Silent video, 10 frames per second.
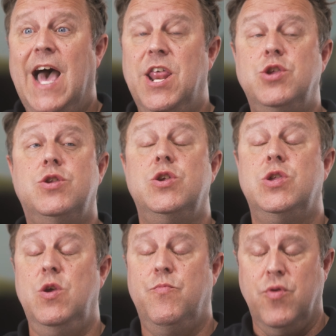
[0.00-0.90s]
and introduce
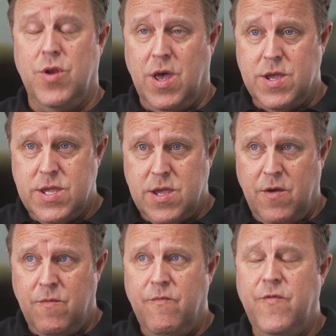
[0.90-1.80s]
new products.
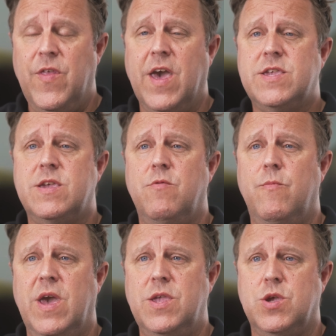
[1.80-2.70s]
So Phonexa
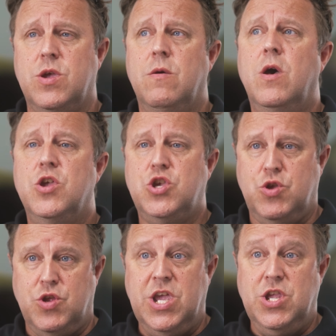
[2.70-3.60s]
remains a
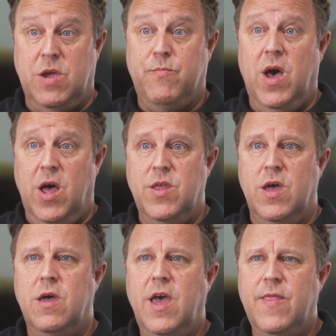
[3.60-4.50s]
strategic
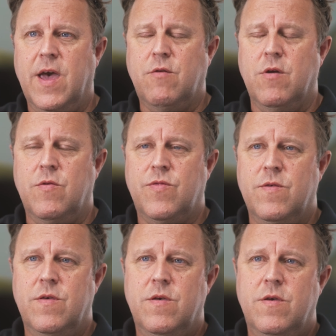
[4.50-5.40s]
partner in that growth.
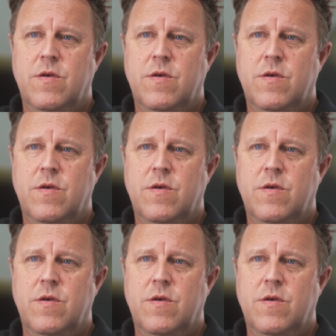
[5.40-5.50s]
The